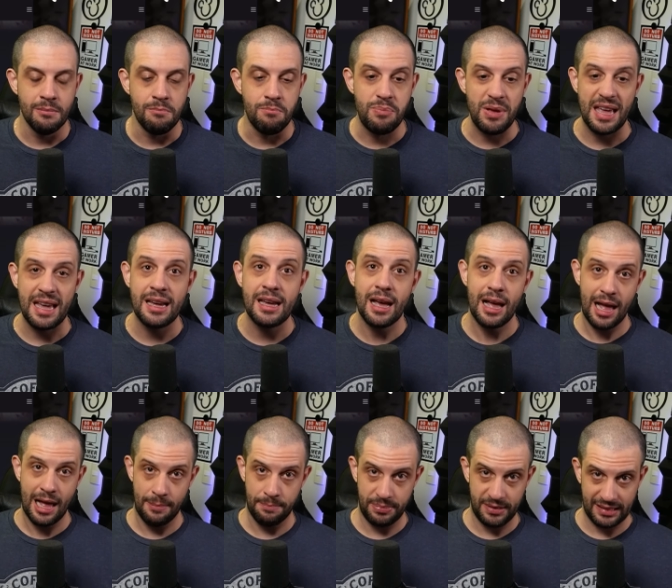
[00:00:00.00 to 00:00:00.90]
big
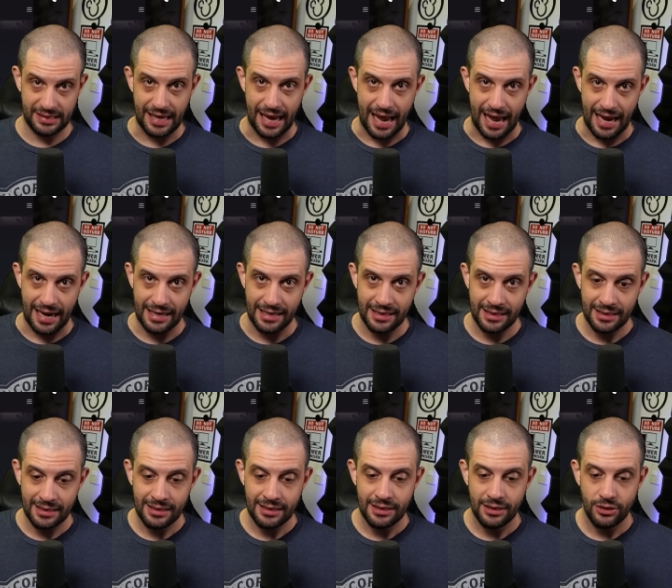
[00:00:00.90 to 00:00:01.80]
upside
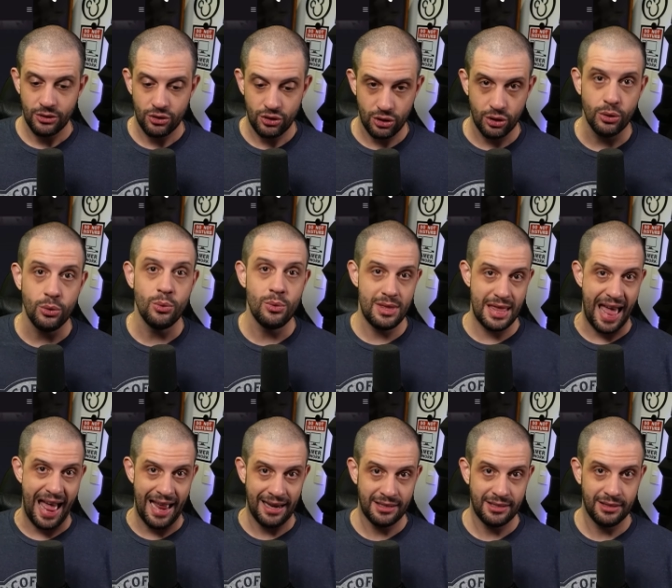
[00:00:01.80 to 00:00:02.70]
to
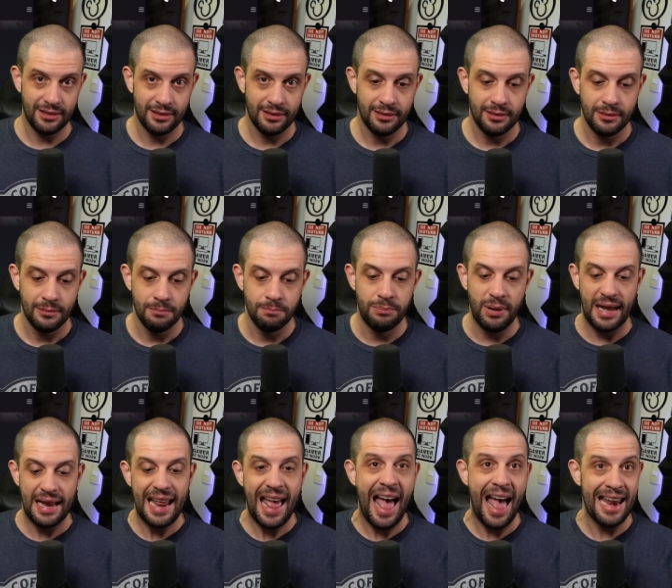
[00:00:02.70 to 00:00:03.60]
that,
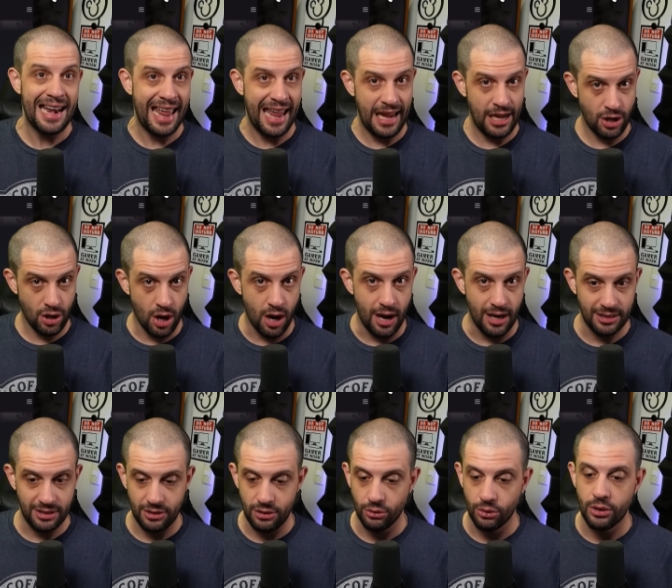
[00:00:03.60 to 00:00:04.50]
but at a
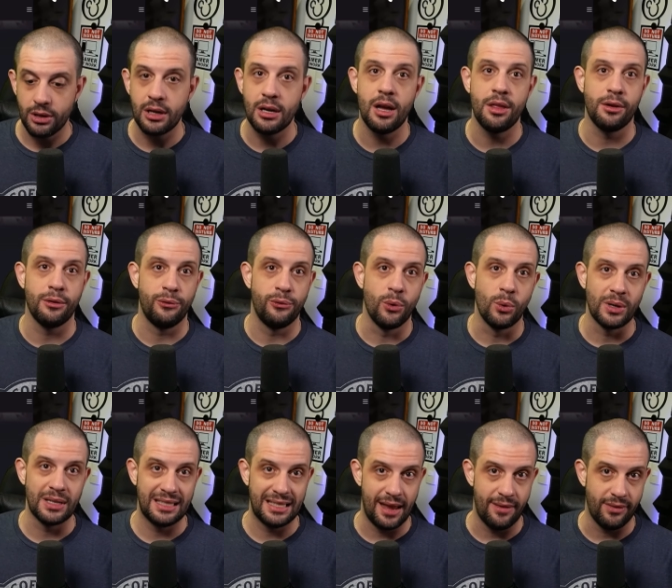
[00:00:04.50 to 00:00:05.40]
cost. You look at other four
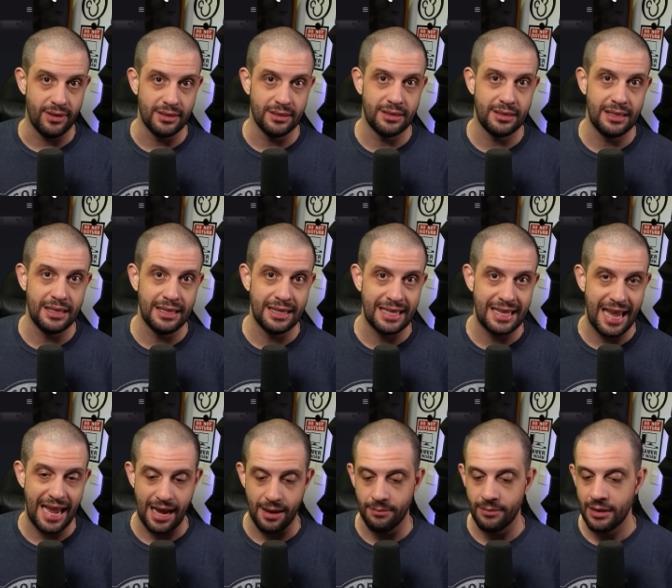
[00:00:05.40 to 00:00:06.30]
sevens in the
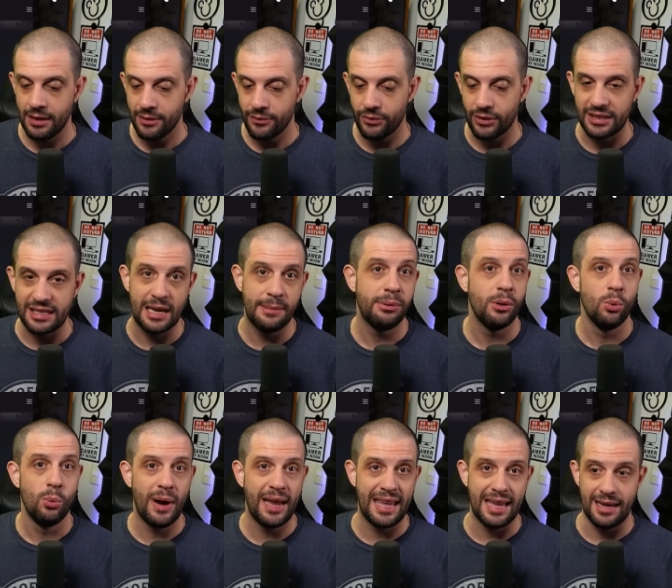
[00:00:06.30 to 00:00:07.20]
game. For example,
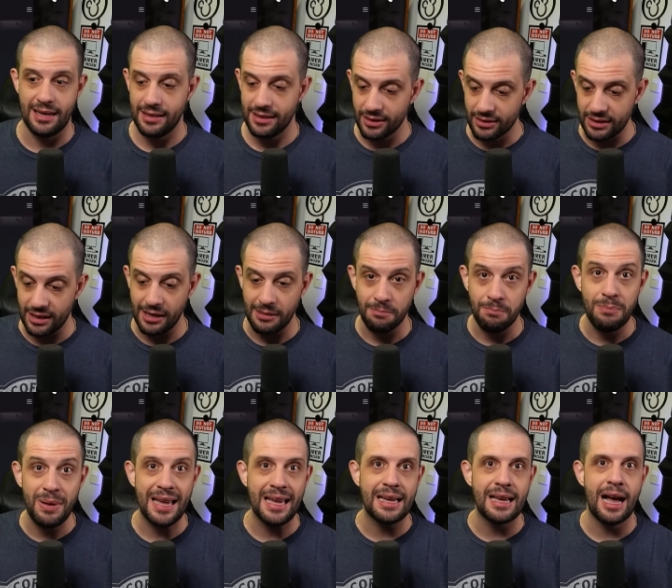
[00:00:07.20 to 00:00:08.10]
Wiccan, there's a
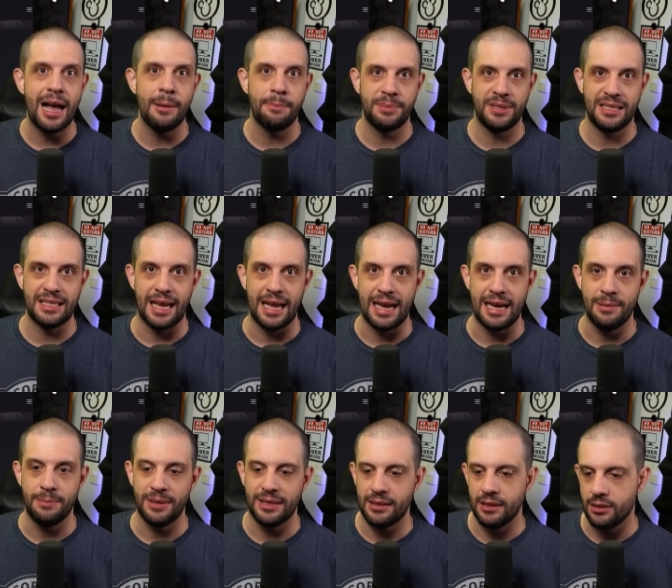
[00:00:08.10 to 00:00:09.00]
big
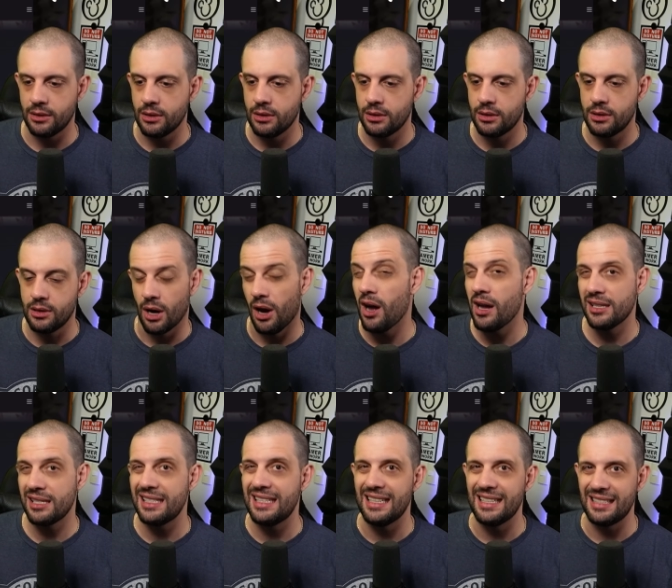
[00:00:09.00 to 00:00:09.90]
upside, but the
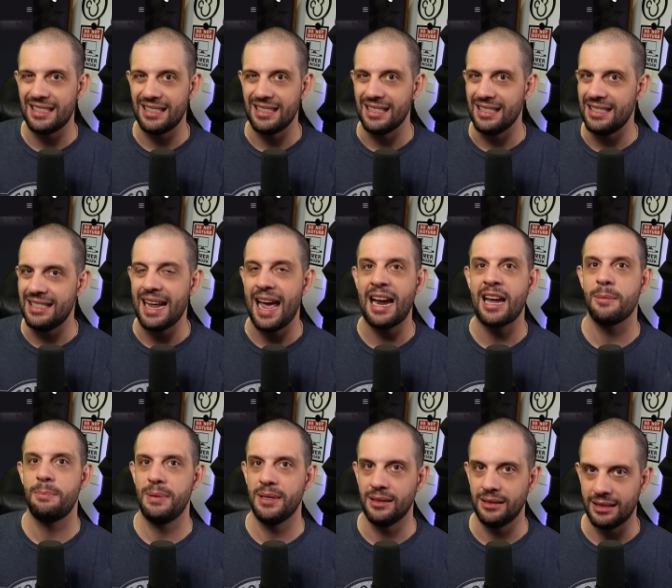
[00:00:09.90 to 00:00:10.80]
cost is the
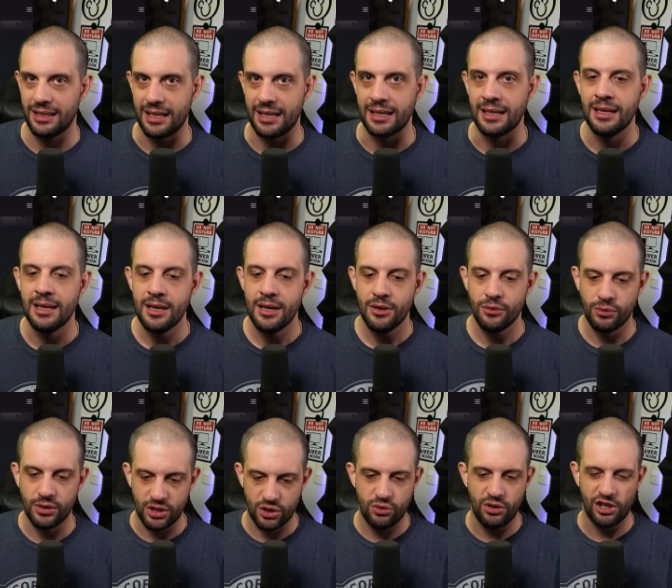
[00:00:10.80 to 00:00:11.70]
deck building
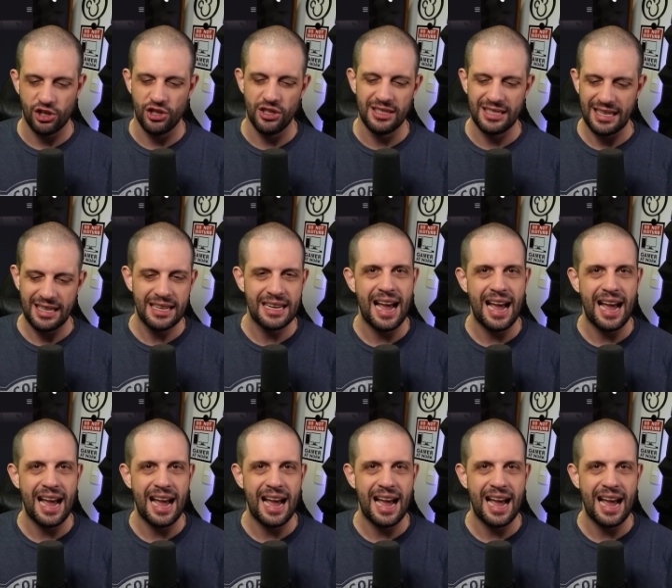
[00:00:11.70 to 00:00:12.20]
restrictions that you